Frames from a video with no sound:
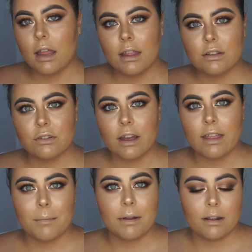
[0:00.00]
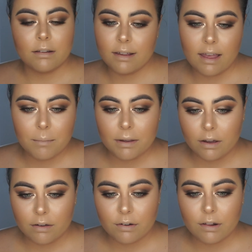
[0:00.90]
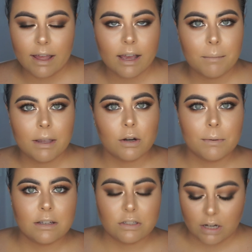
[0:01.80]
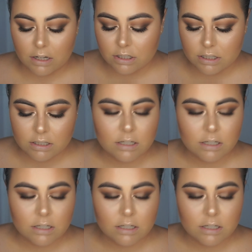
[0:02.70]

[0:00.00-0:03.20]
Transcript: Let's try that one. We'll see how we go. If we don't like it, we can always change it.